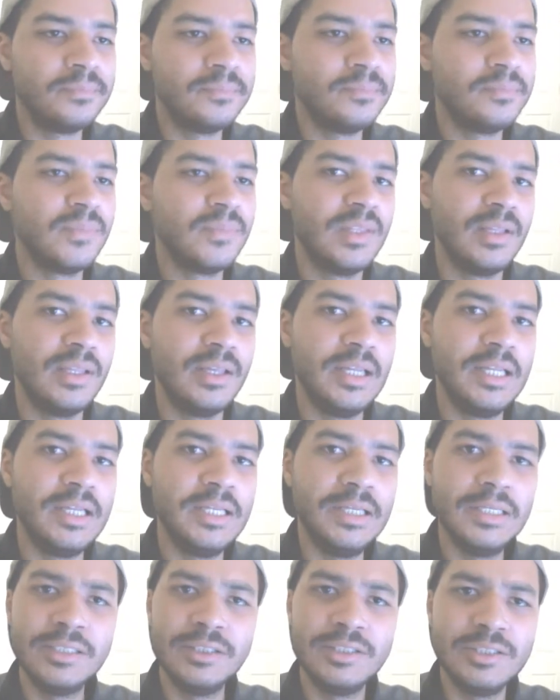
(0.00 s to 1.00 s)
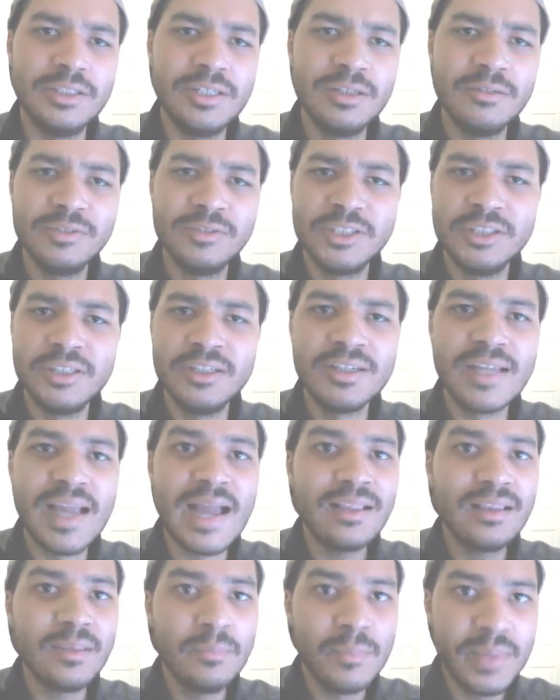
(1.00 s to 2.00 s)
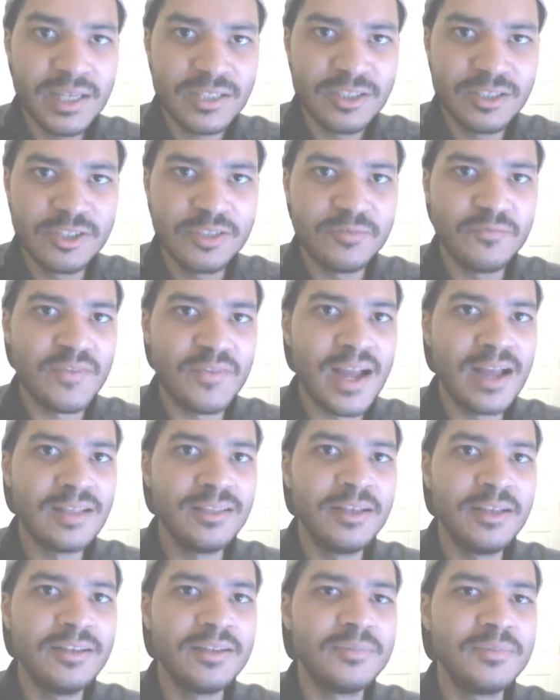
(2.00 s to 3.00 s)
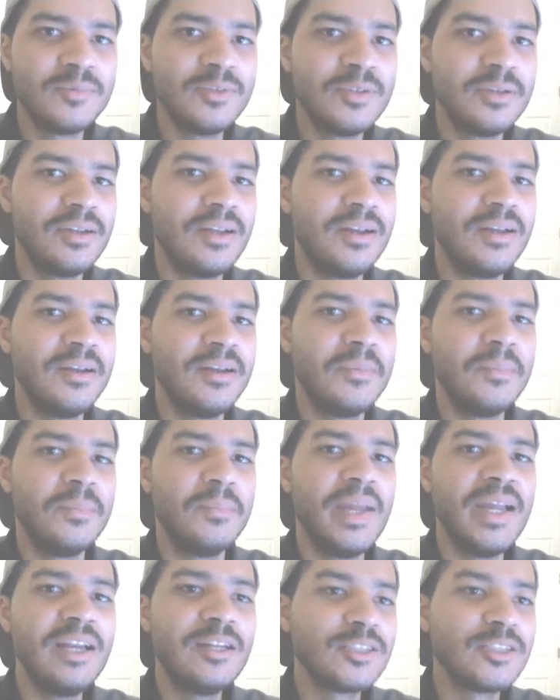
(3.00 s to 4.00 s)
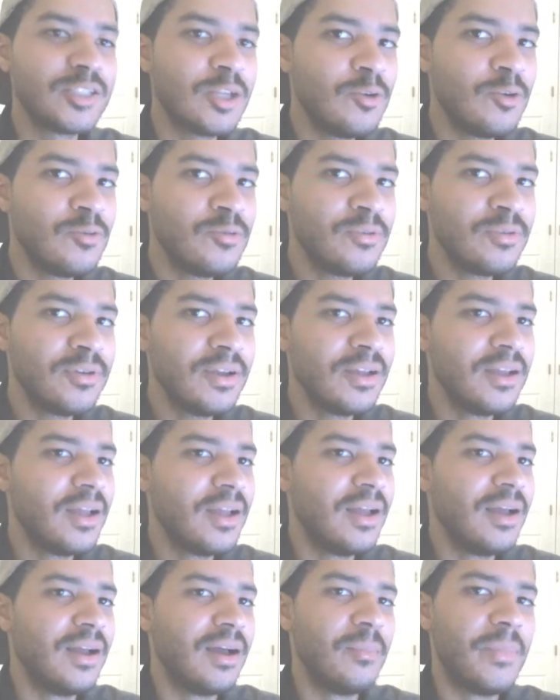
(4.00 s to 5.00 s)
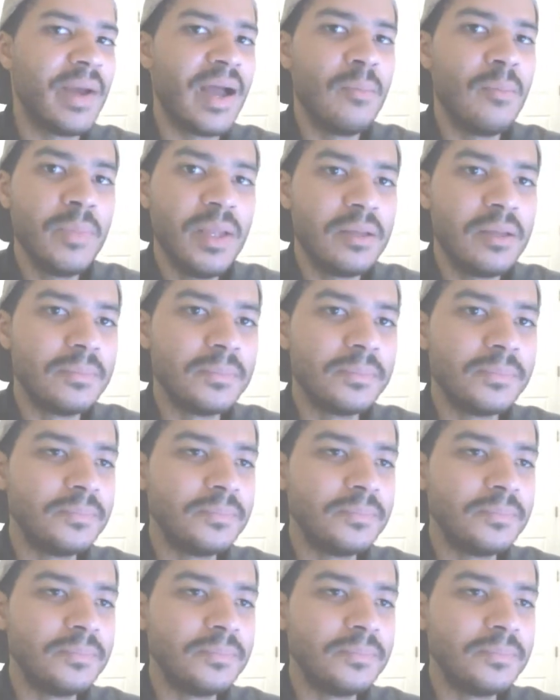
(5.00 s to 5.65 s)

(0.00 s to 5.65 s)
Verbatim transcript: and, you know, she done got the message and finally done um, made a song about me.